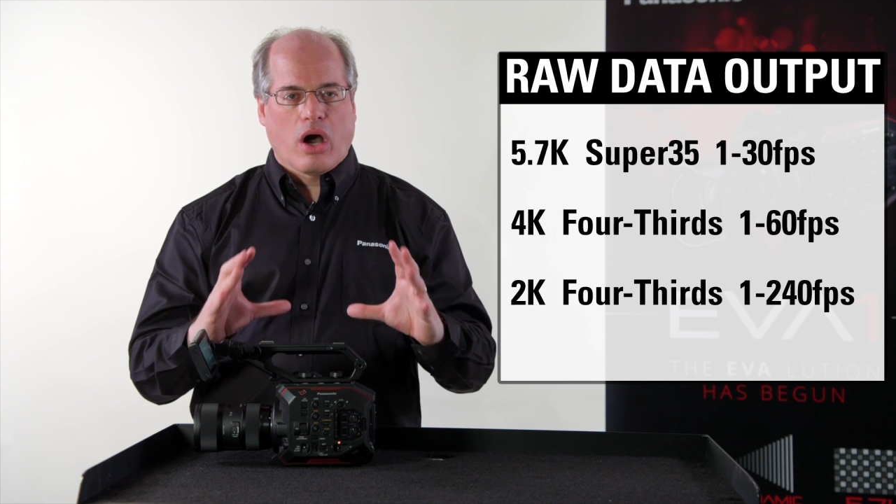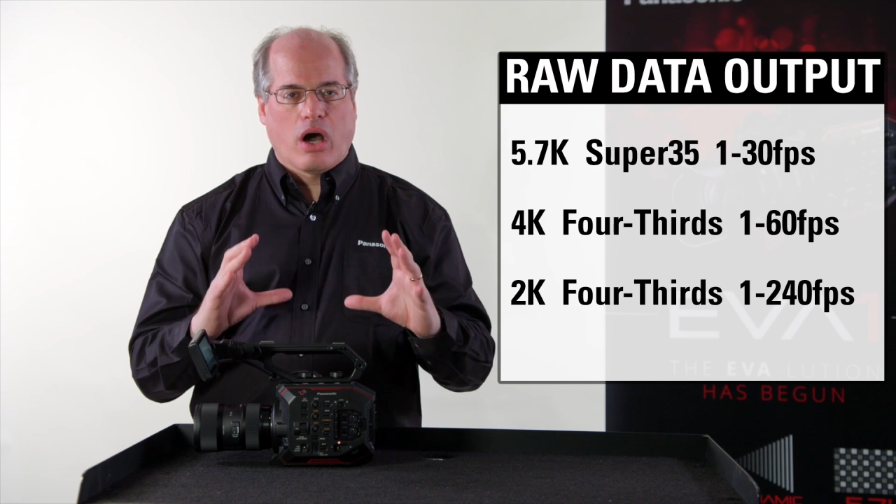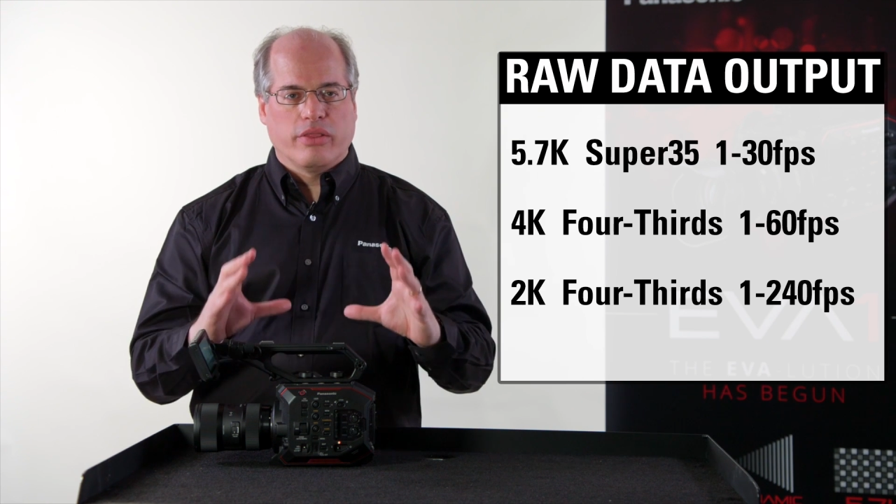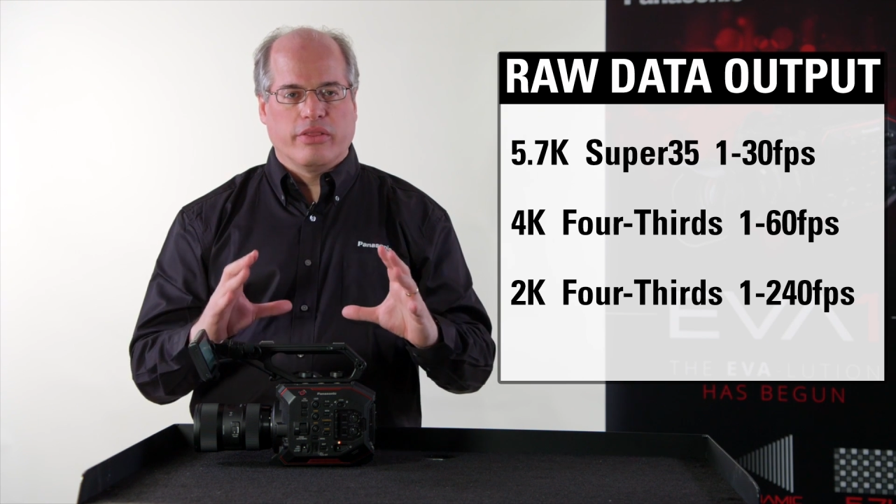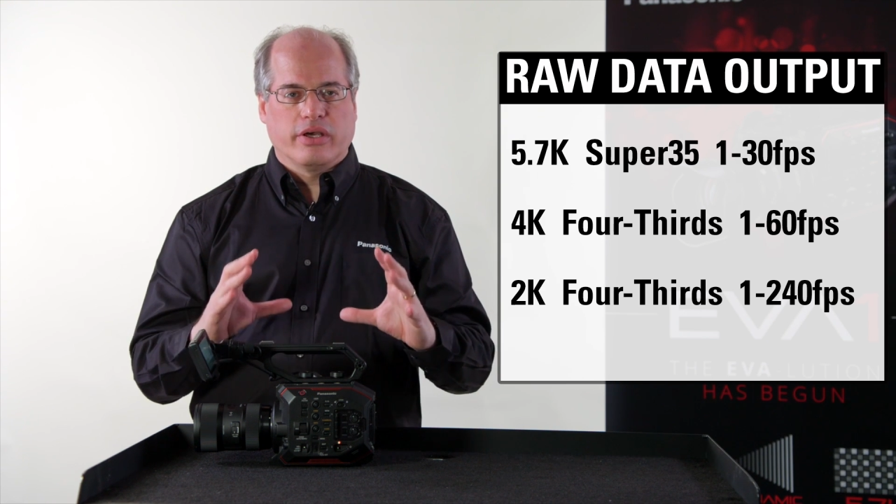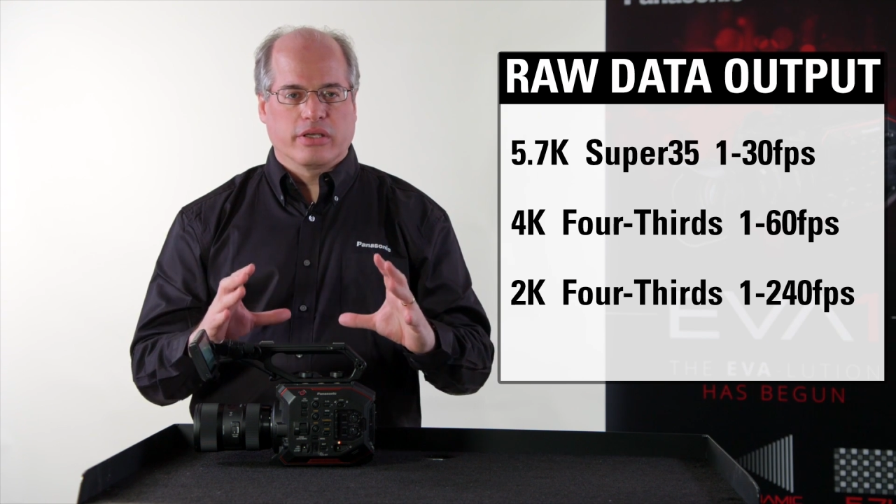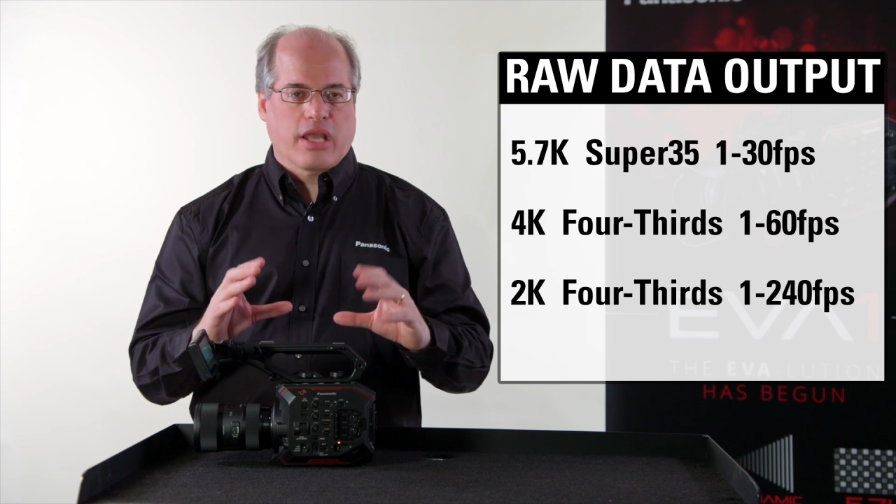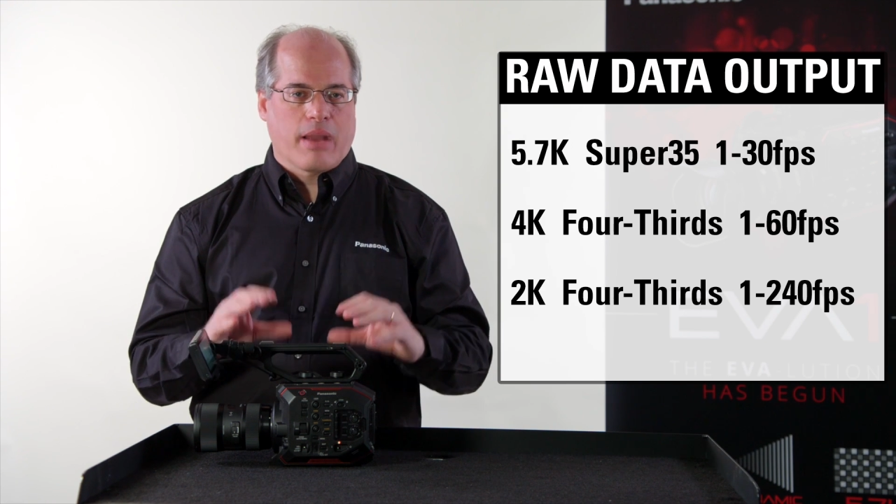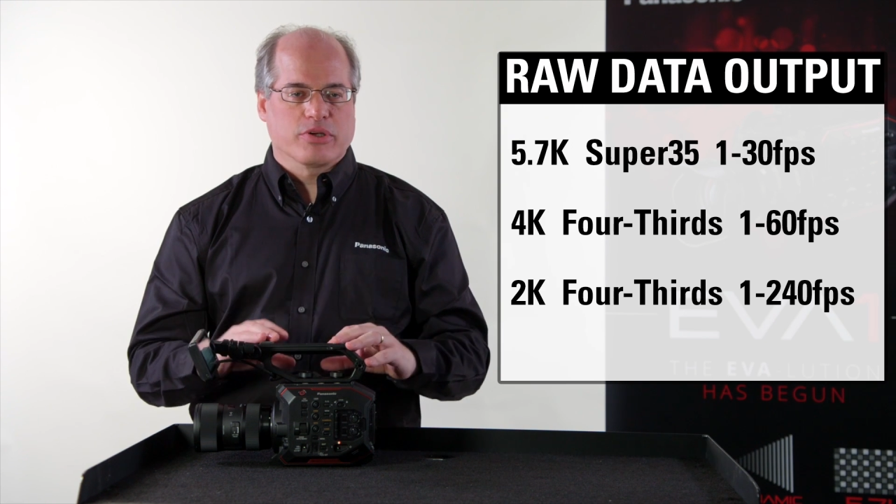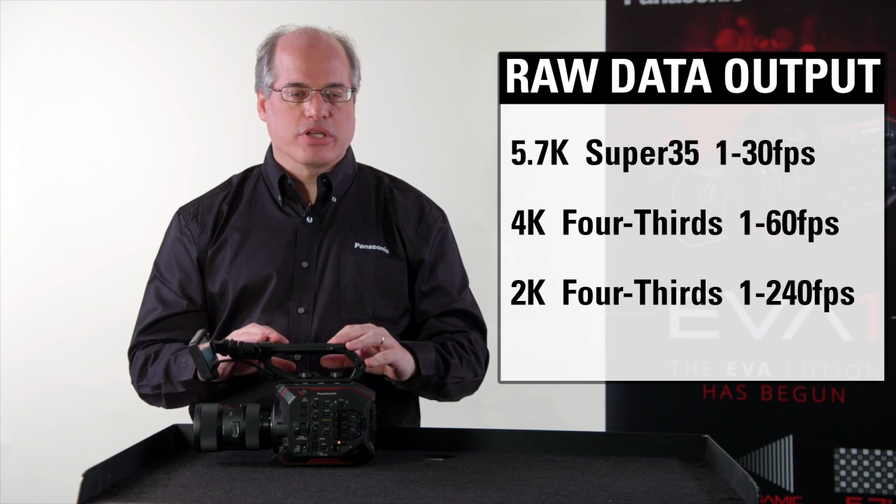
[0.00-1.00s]
on the
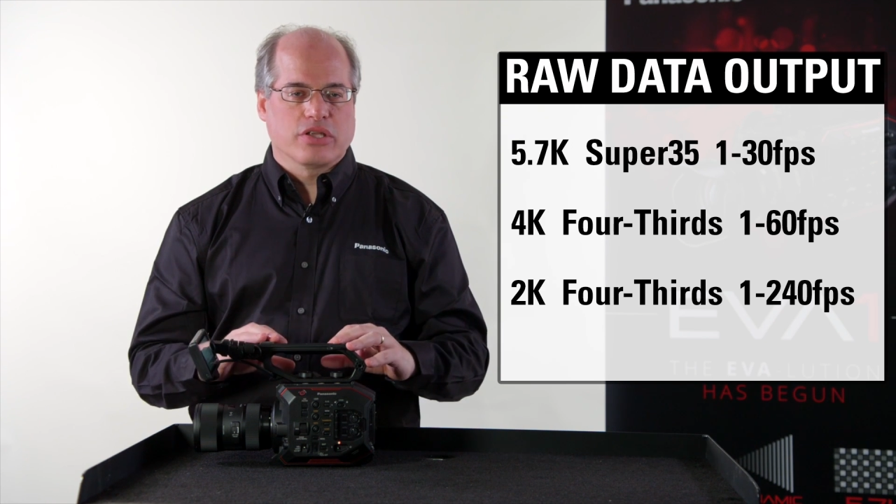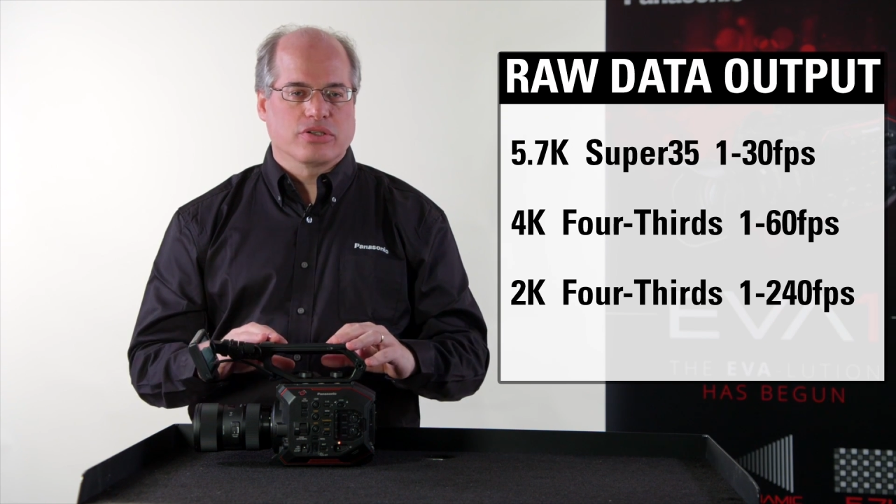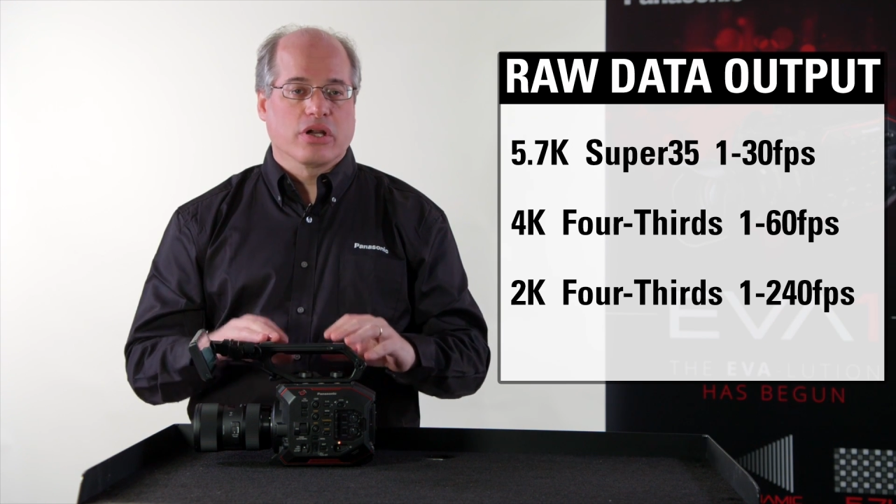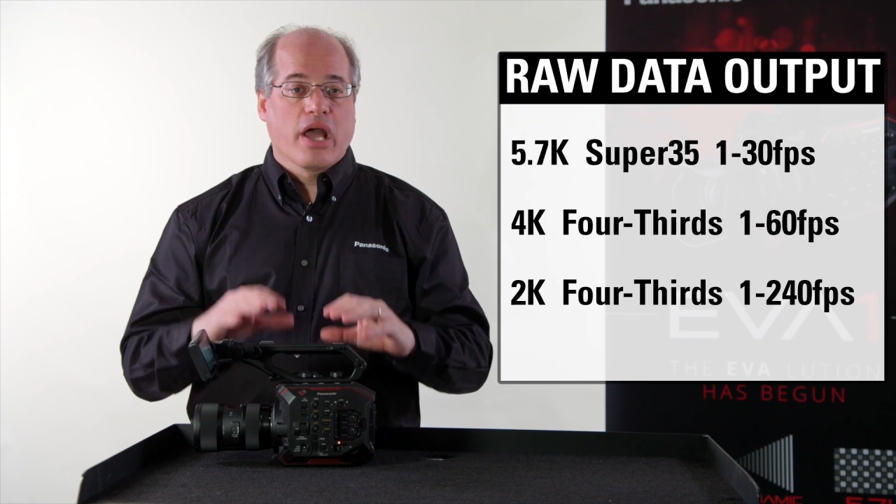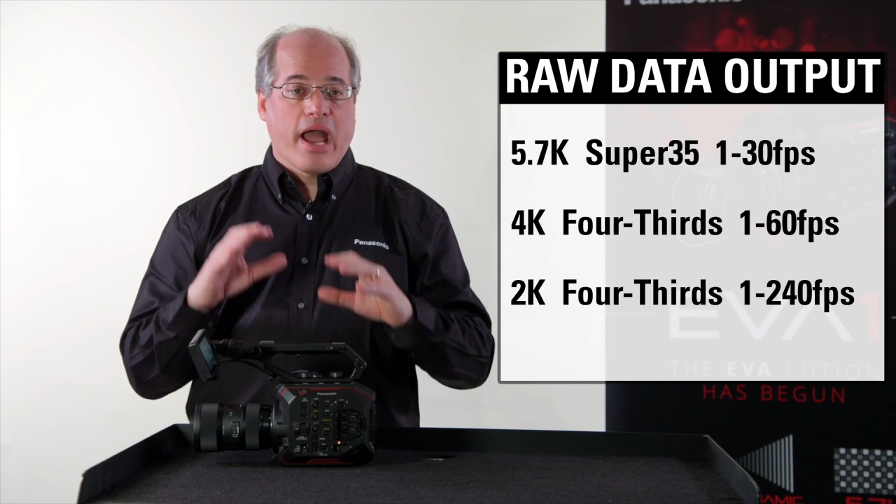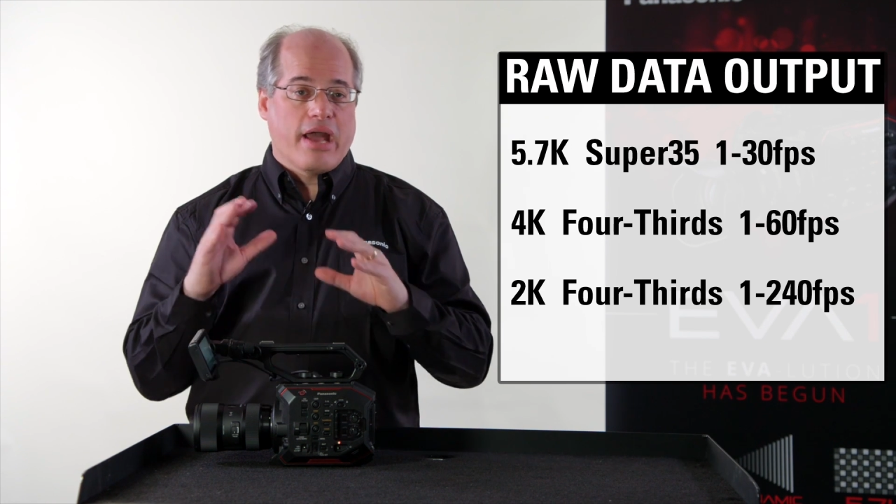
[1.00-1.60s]
camera sensor.